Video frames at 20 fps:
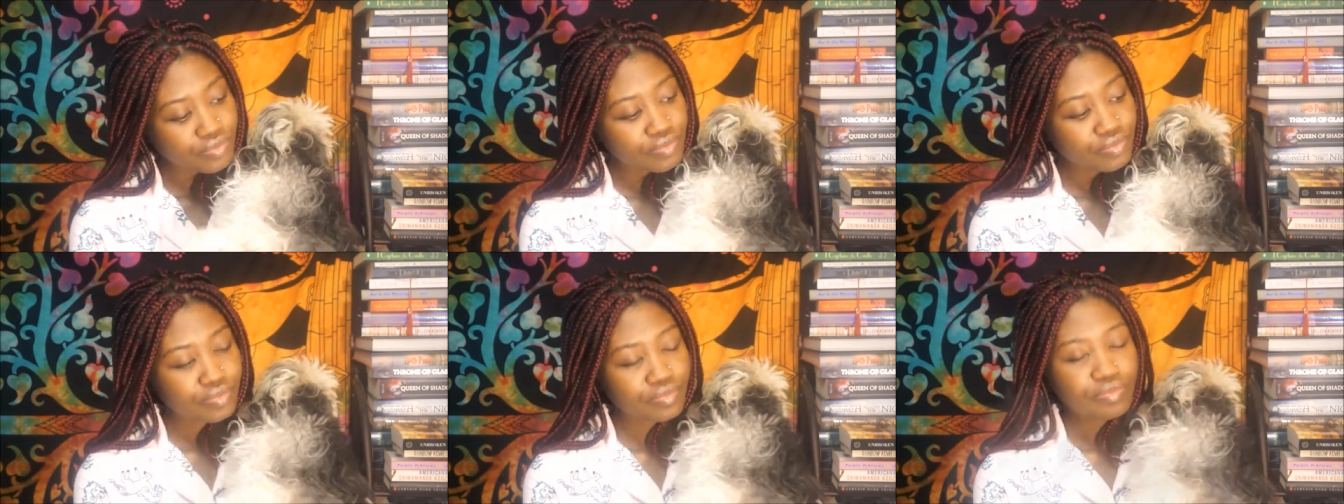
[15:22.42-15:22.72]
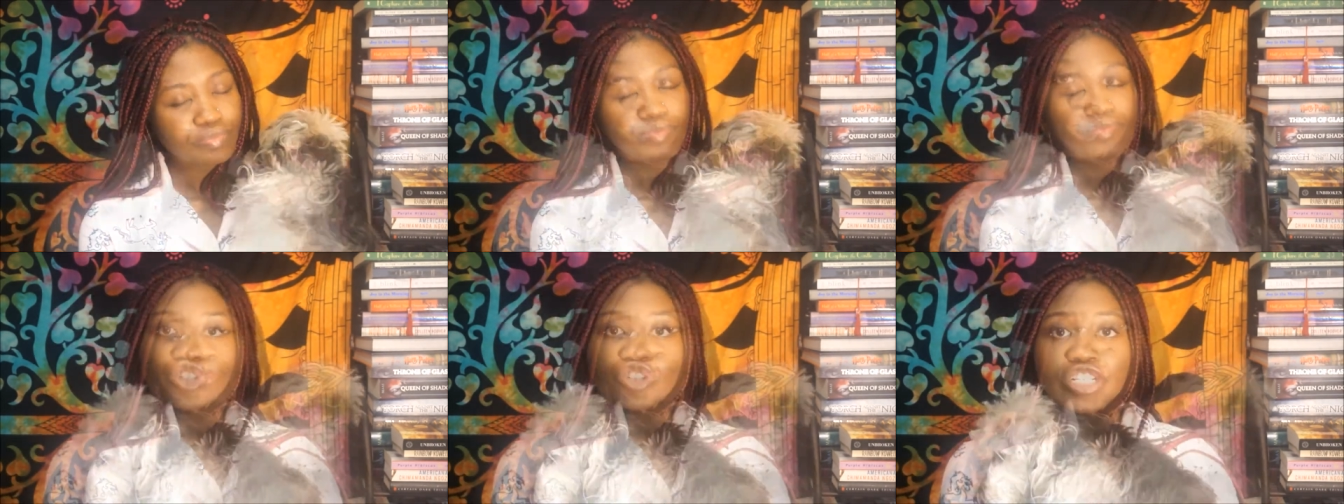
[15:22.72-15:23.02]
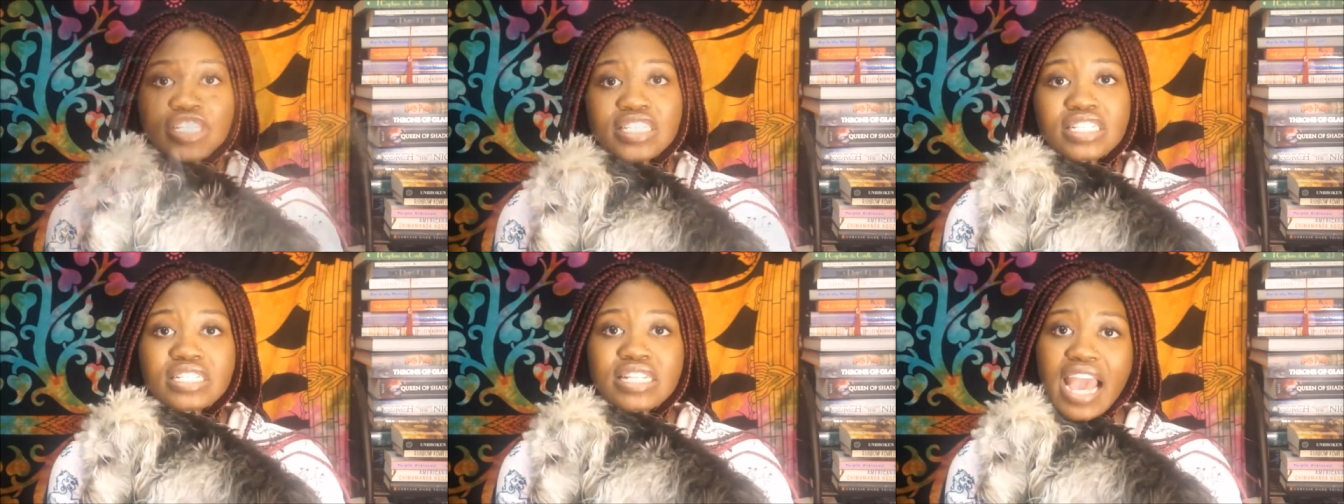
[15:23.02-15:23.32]
It's
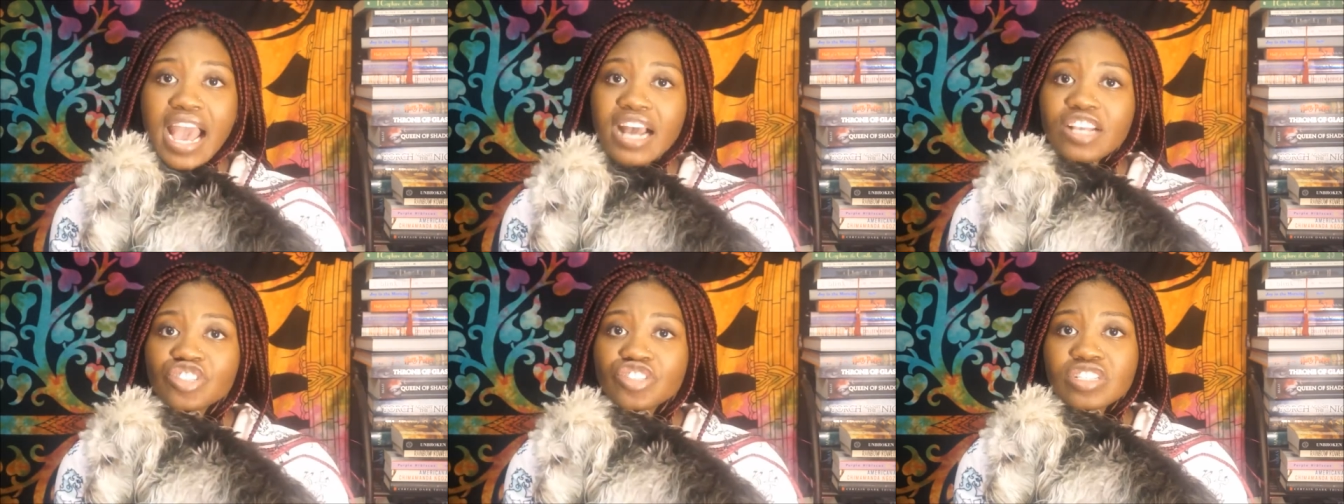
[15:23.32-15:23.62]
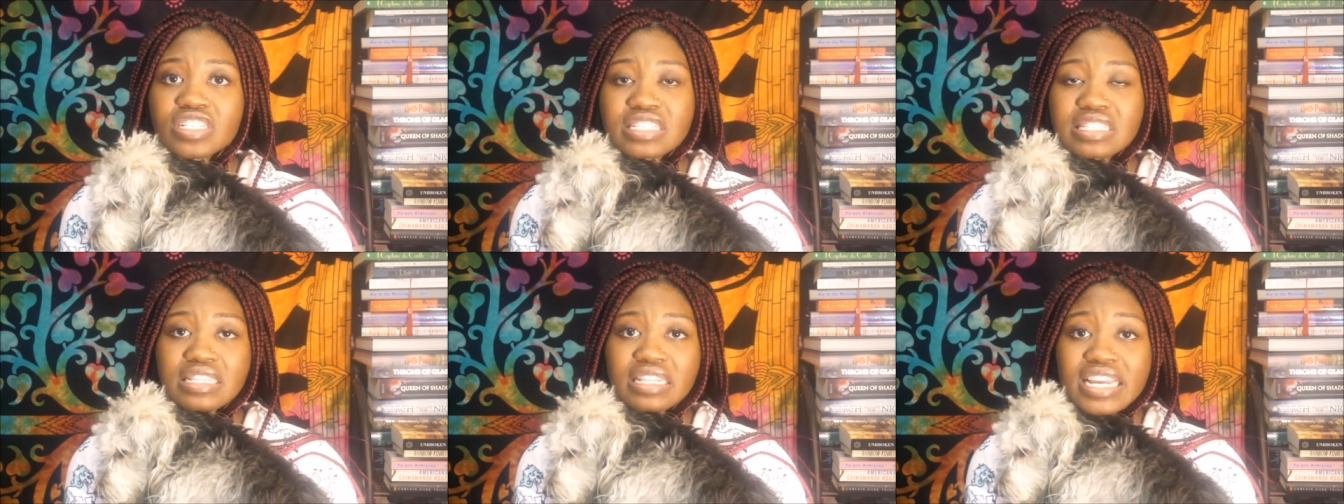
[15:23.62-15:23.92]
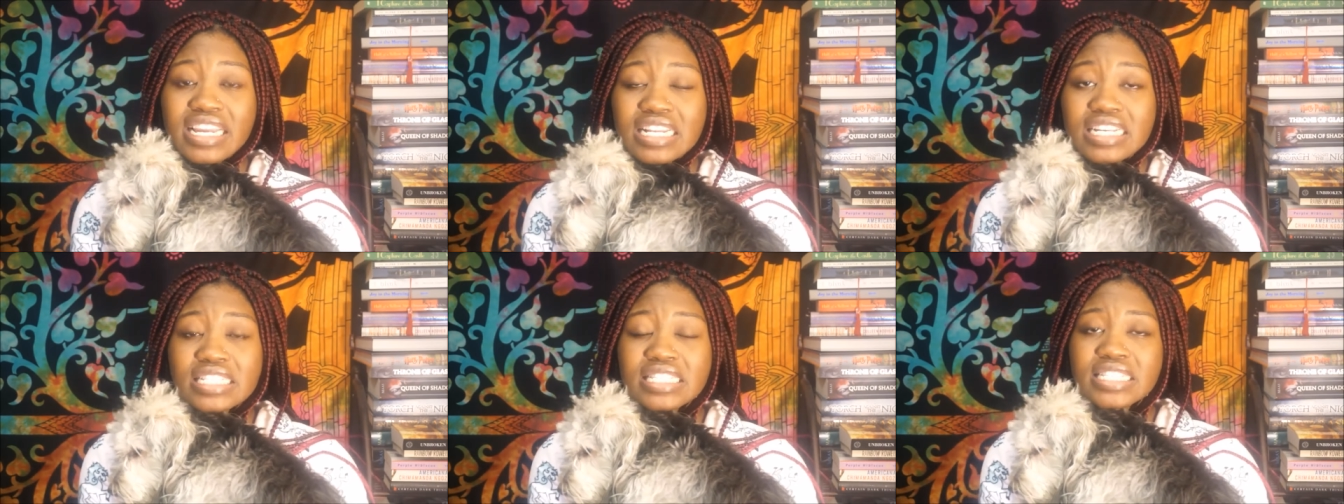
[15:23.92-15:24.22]
Kristen Ashley's
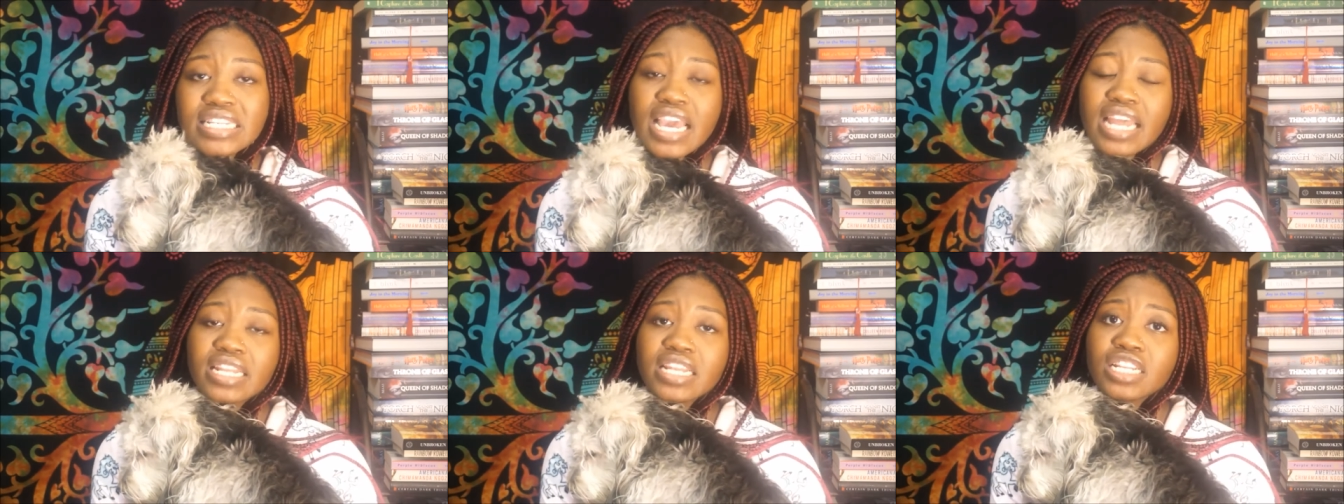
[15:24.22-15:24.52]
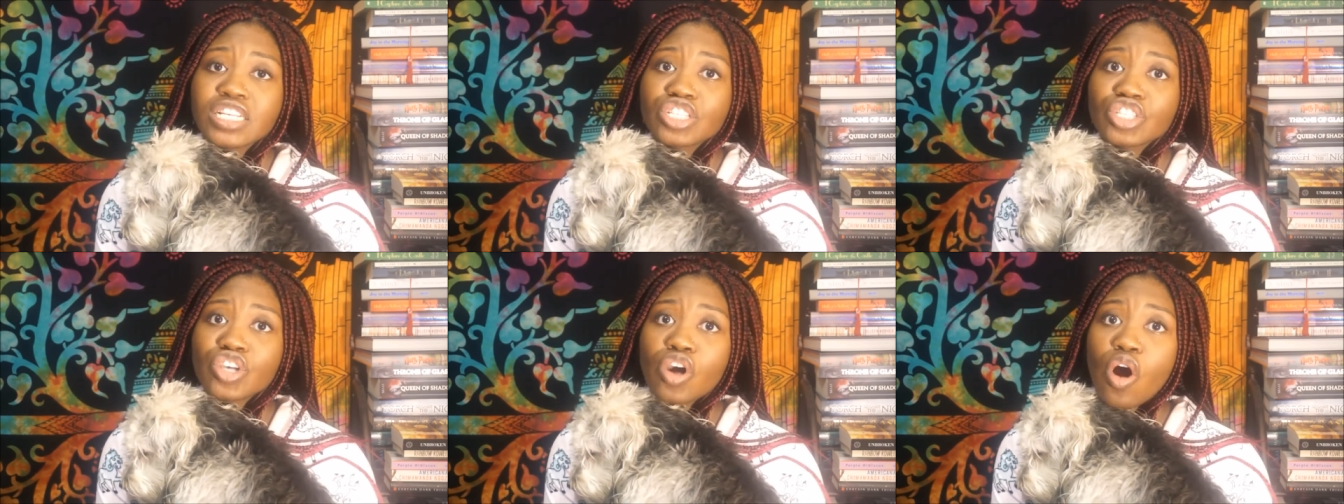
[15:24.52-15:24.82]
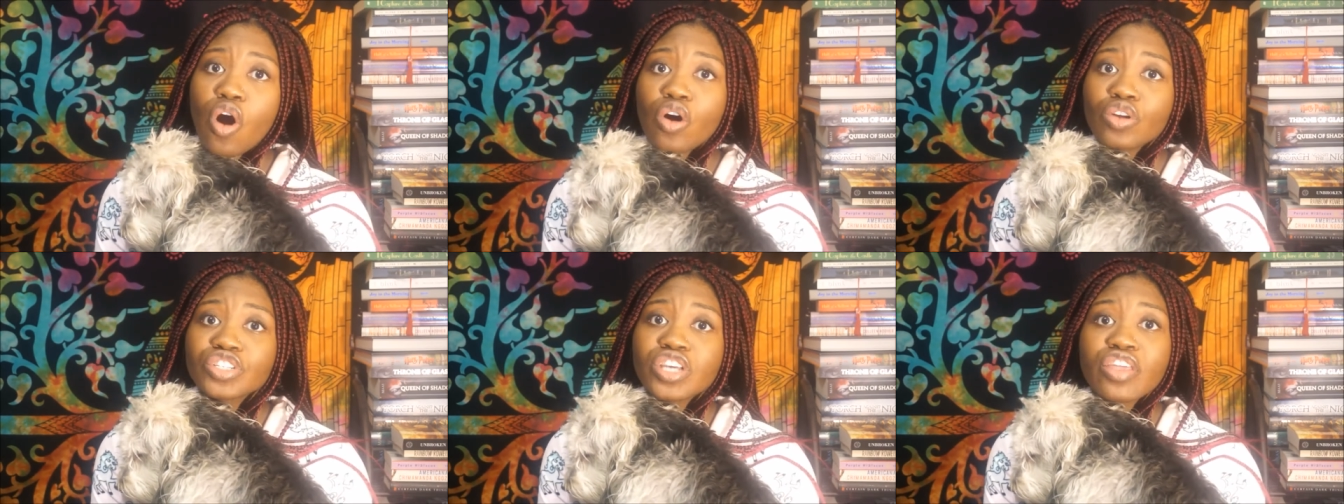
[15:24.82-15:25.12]
latest, and it is
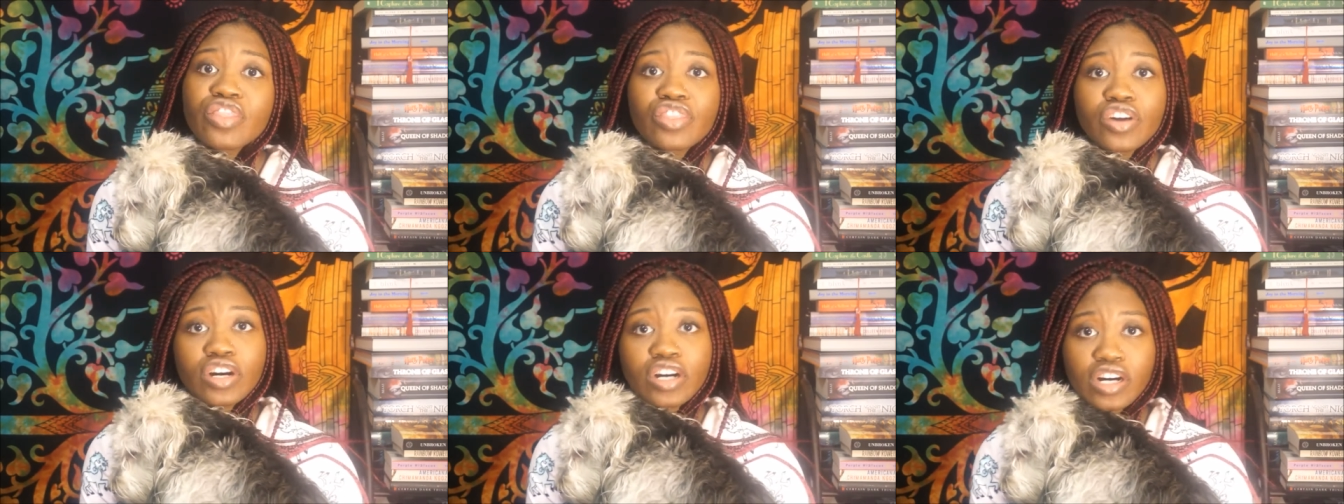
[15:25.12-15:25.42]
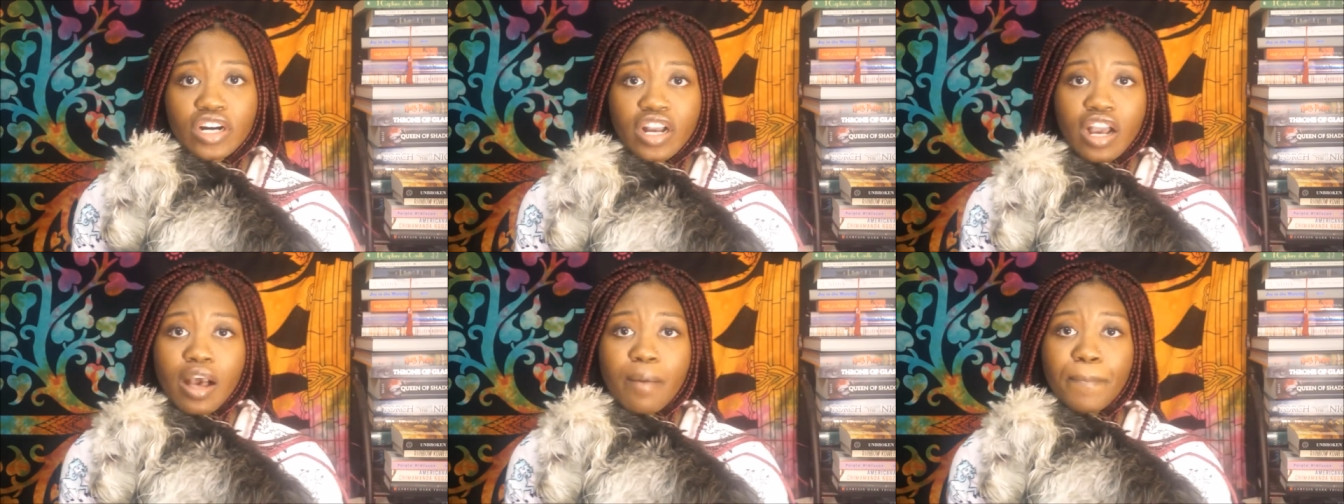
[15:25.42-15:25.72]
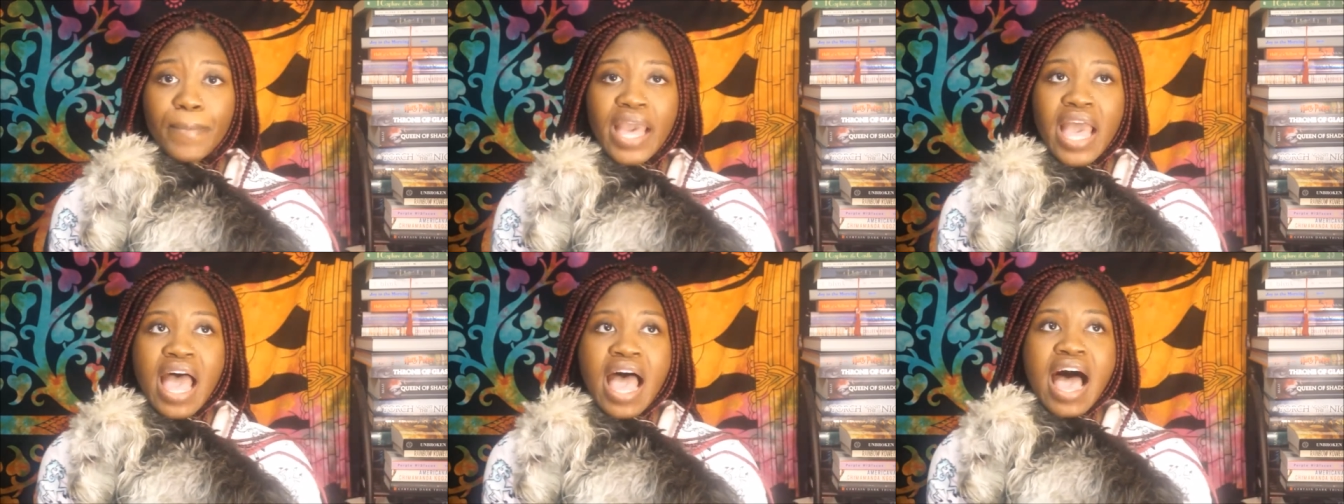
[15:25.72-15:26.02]
called The
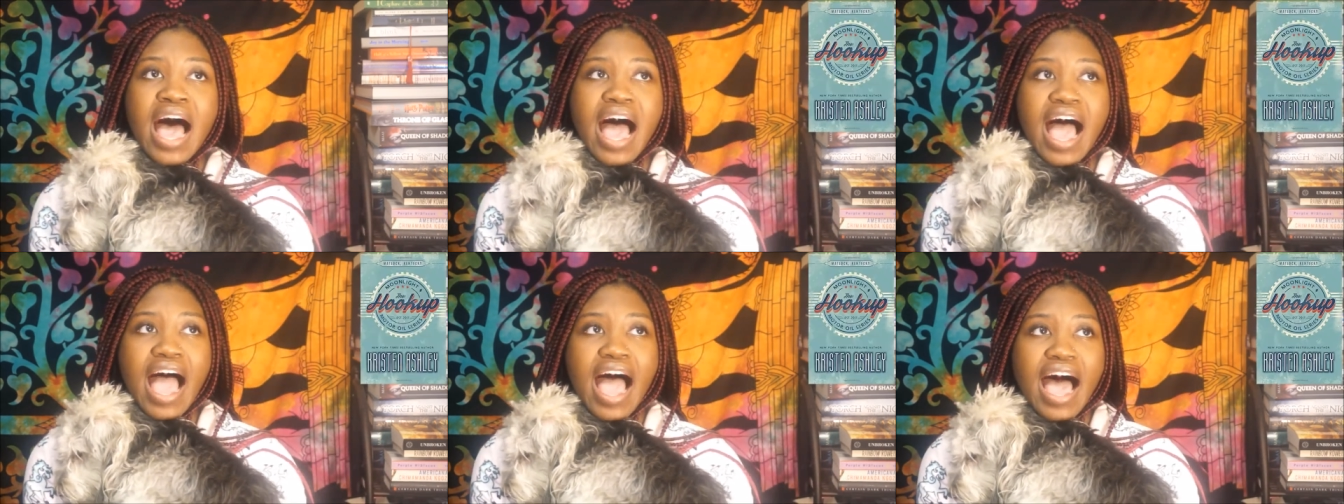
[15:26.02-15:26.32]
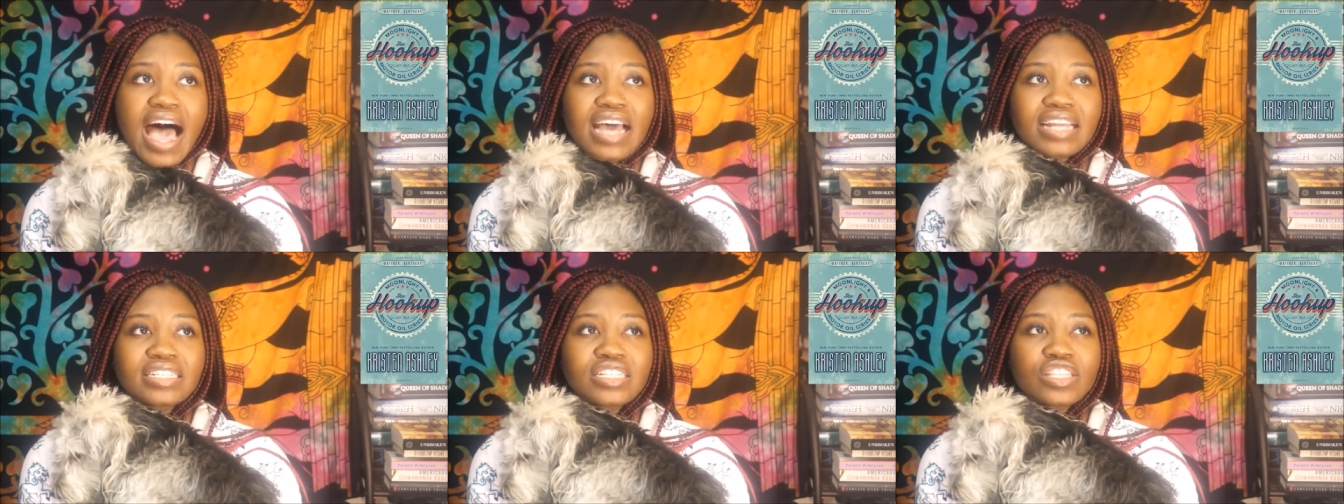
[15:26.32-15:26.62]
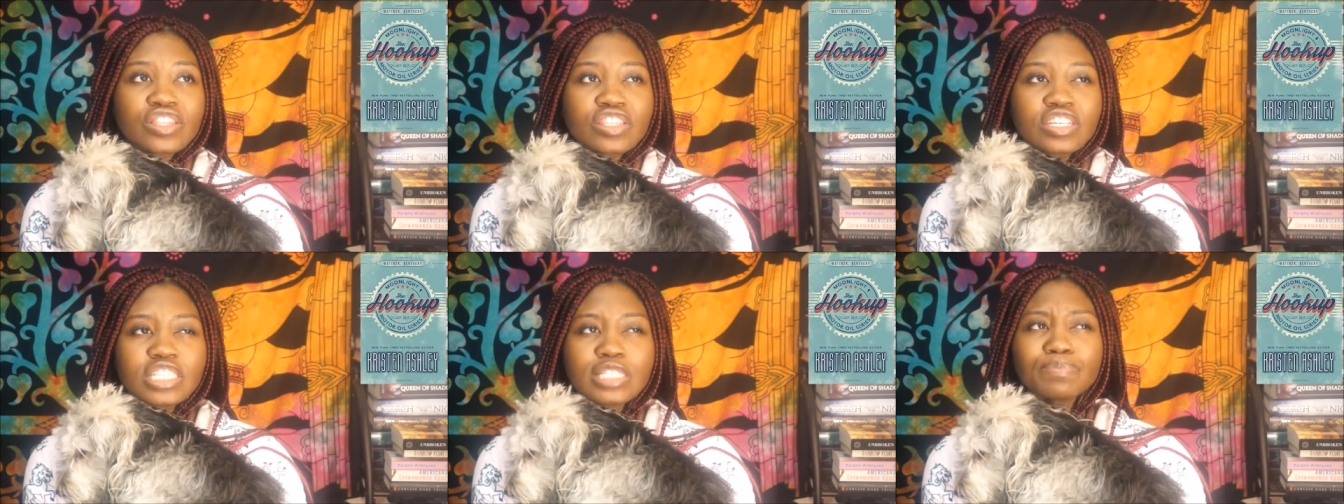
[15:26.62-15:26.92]
Hookup. And
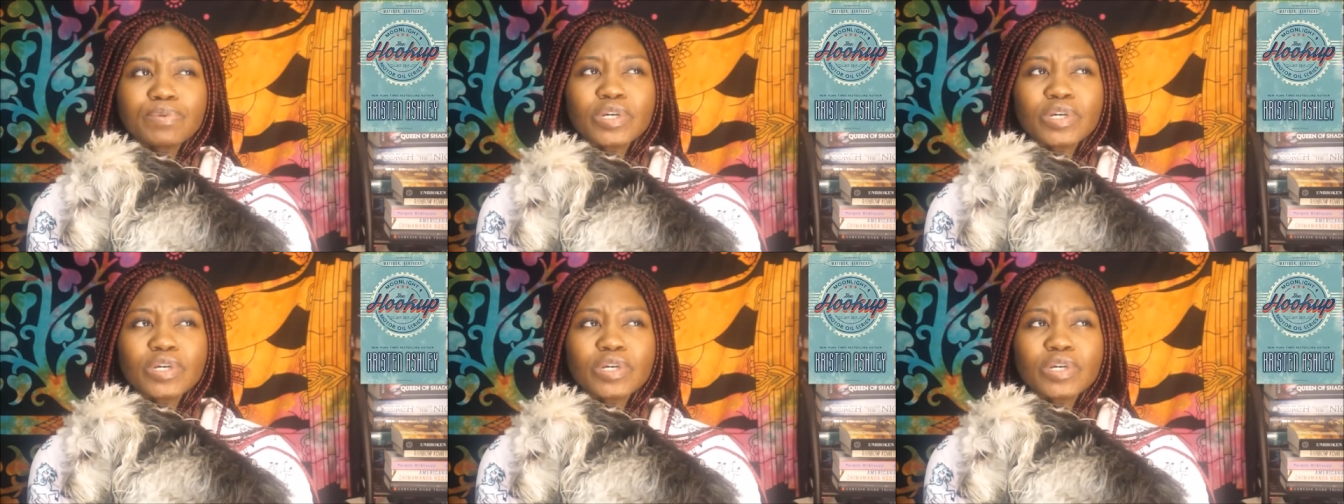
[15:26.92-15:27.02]
this